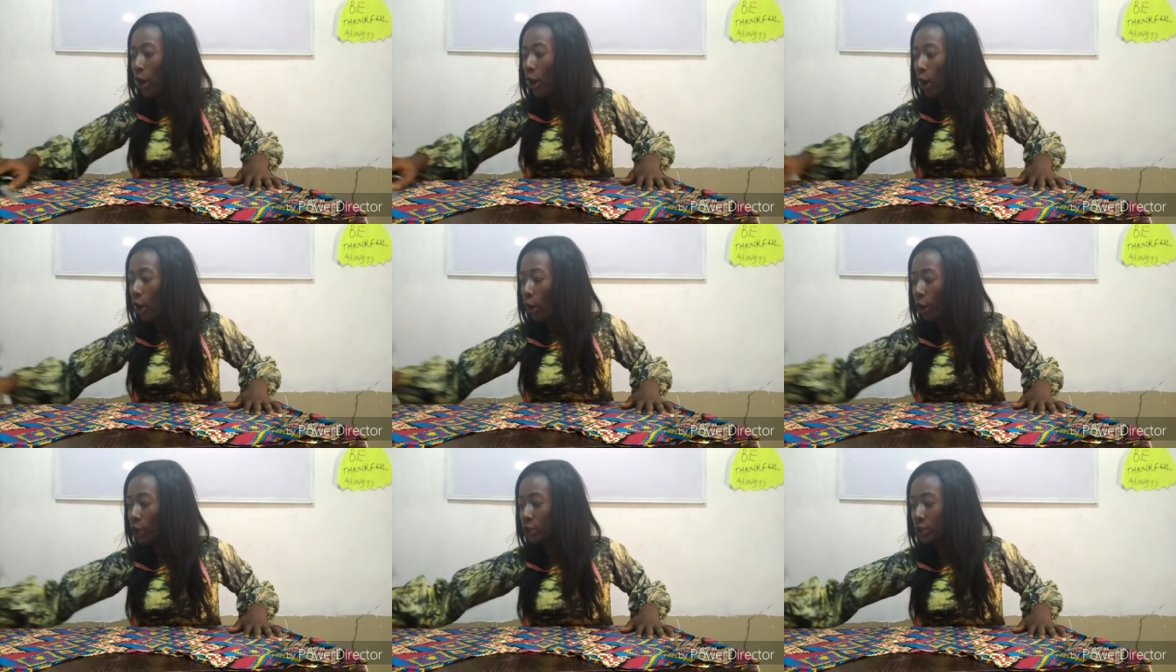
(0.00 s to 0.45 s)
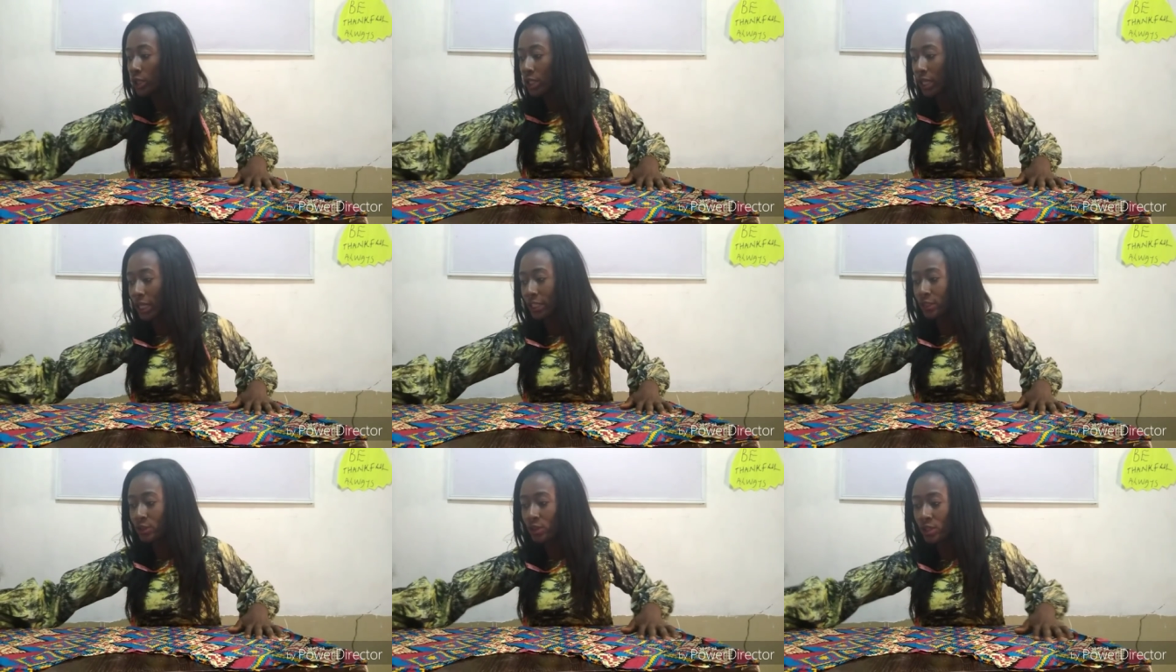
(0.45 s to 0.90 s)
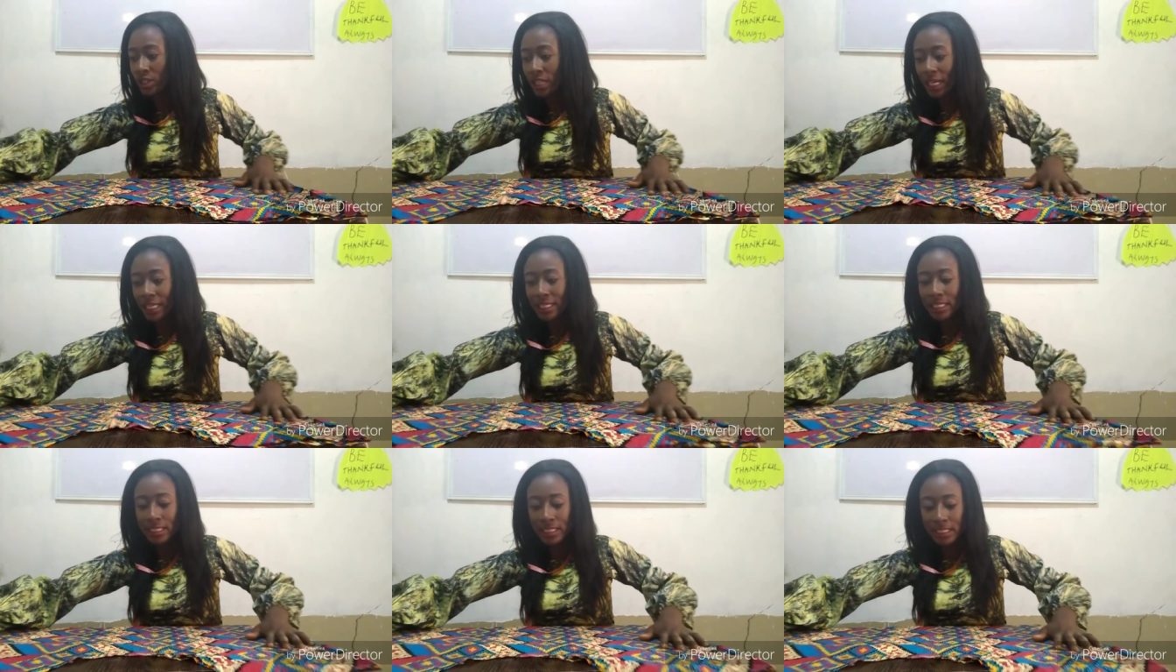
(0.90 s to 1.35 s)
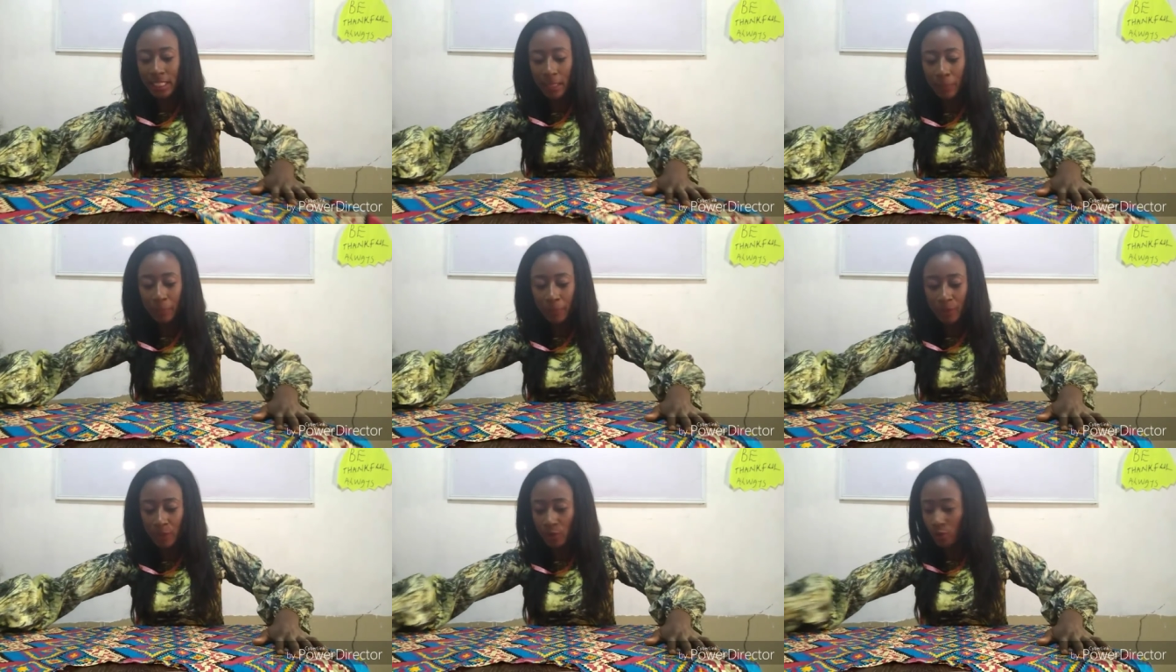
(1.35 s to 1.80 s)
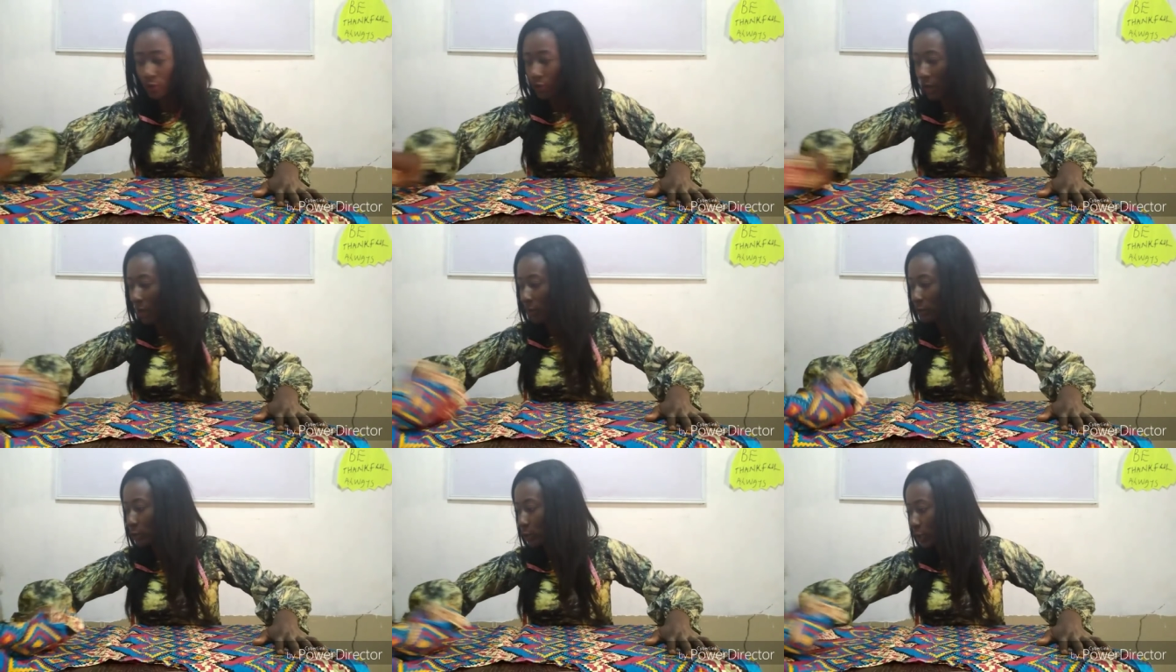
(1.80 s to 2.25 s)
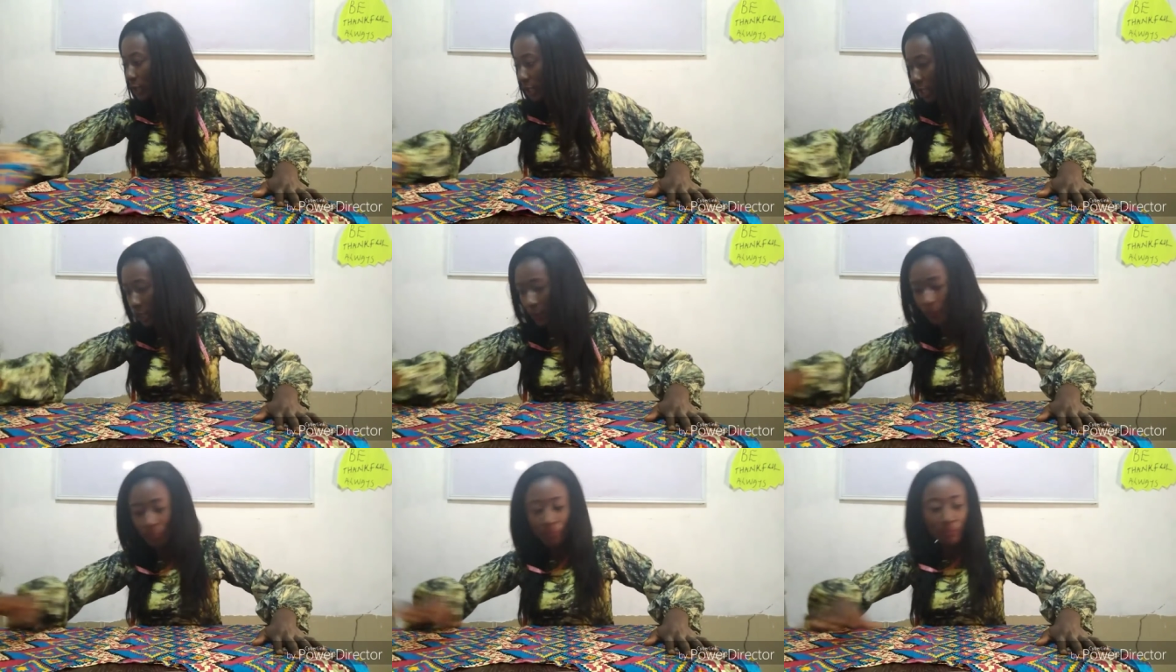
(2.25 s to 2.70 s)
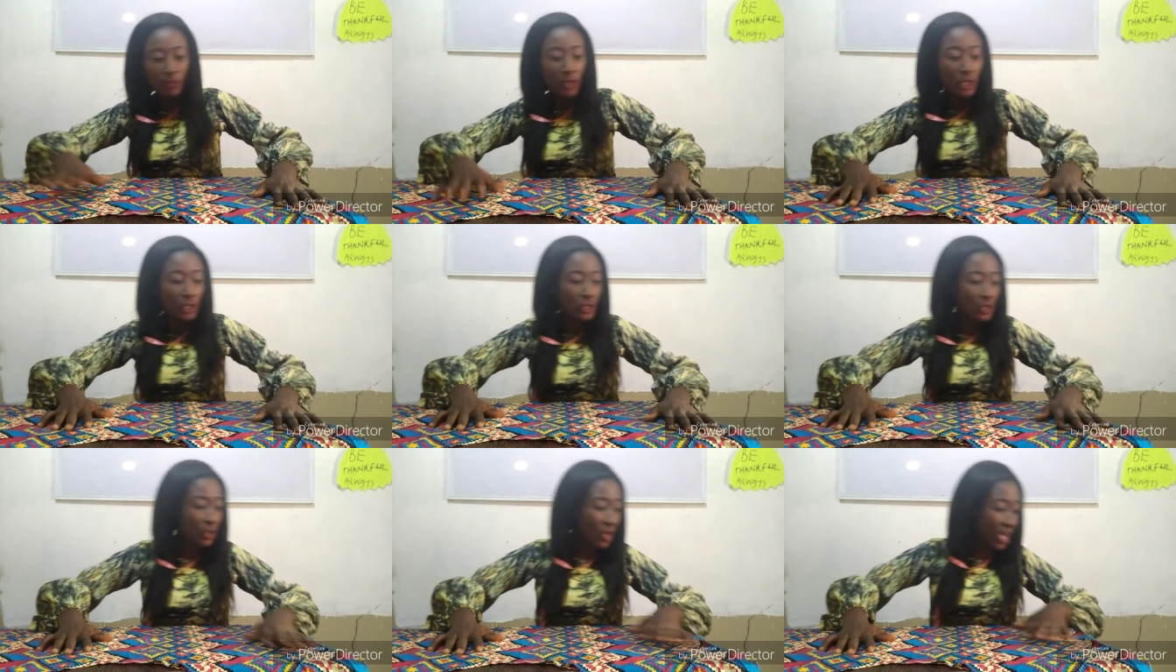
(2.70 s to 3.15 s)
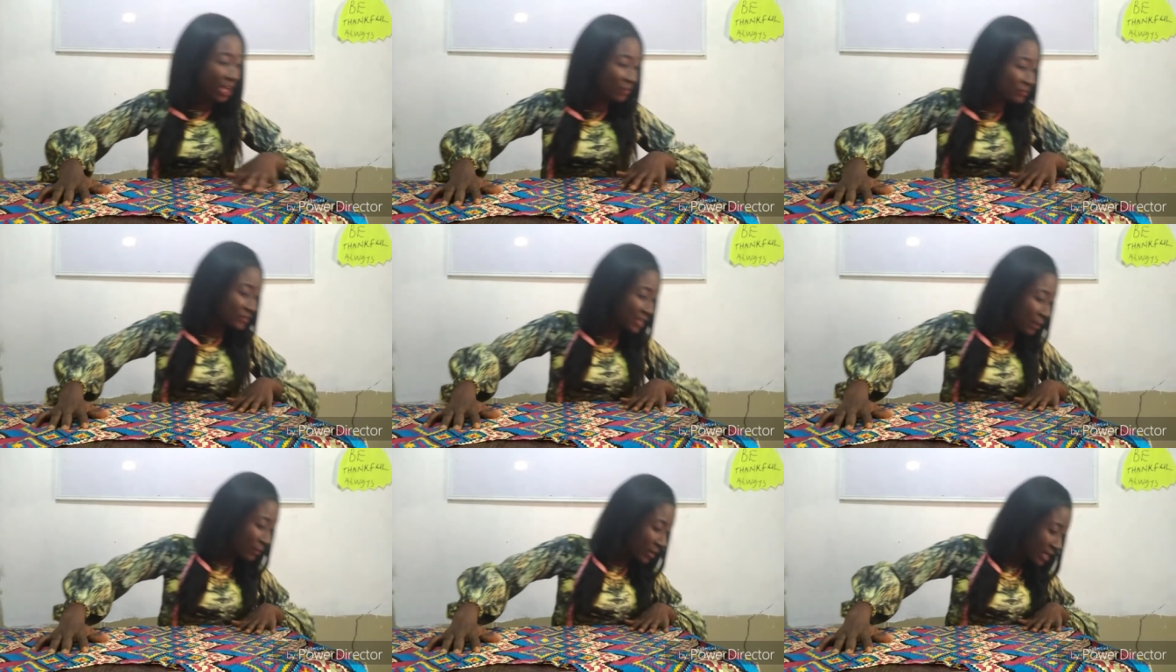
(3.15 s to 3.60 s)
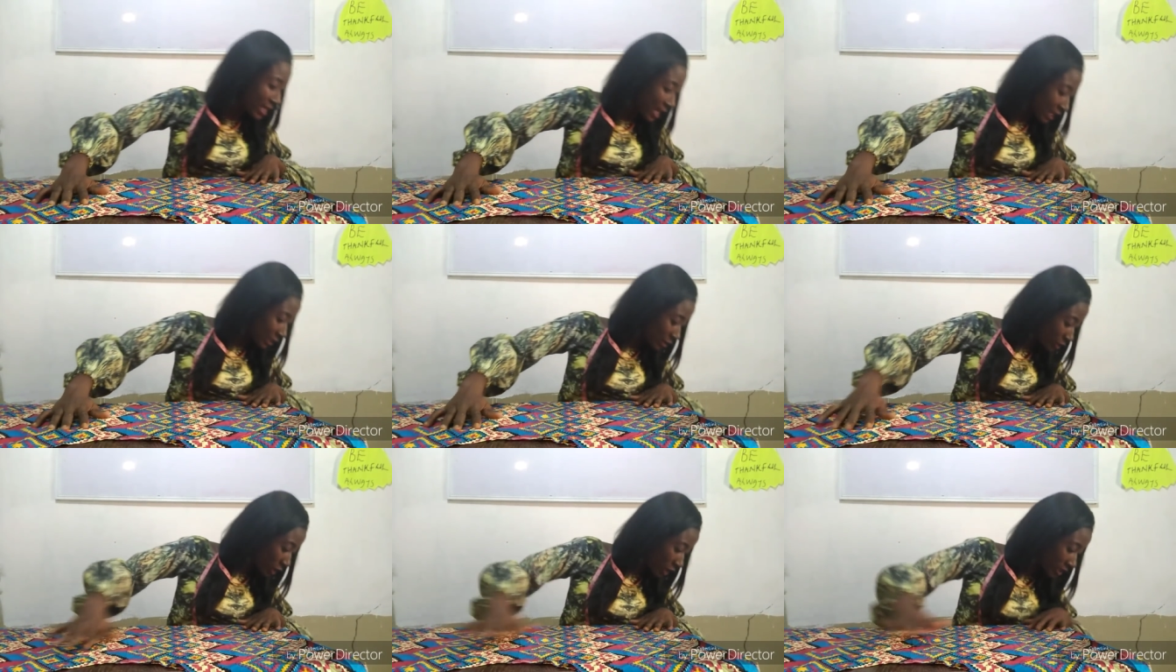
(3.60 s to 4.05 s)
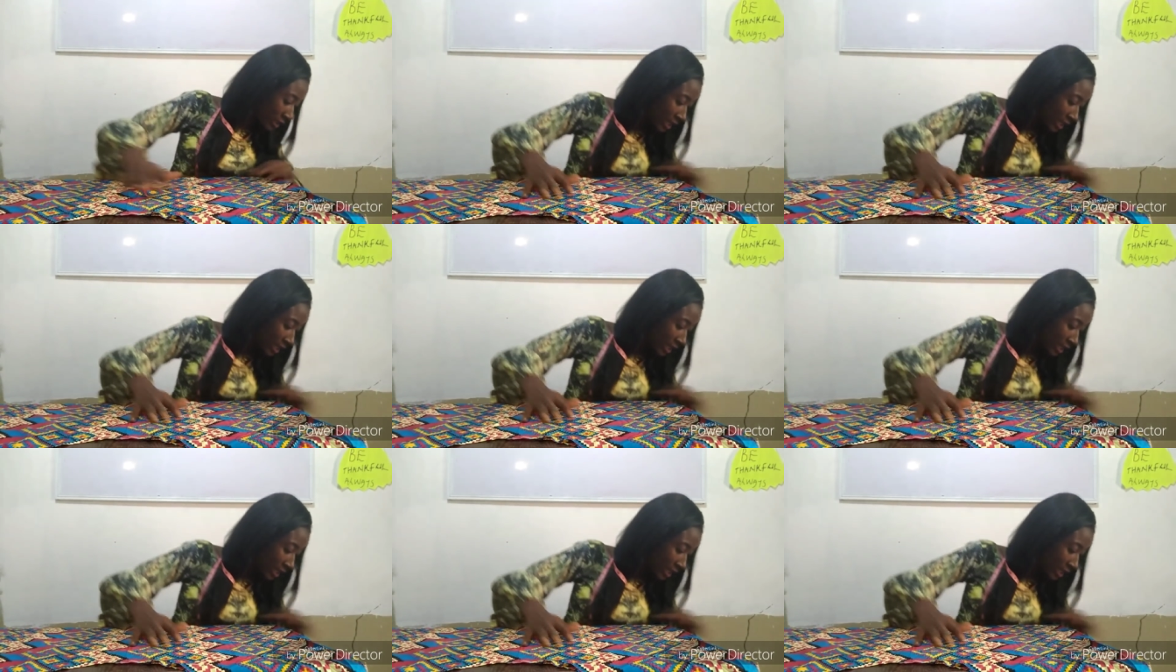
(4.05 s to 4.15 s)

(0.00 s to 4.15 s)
or you can either tape it round. Okay, so after when you are done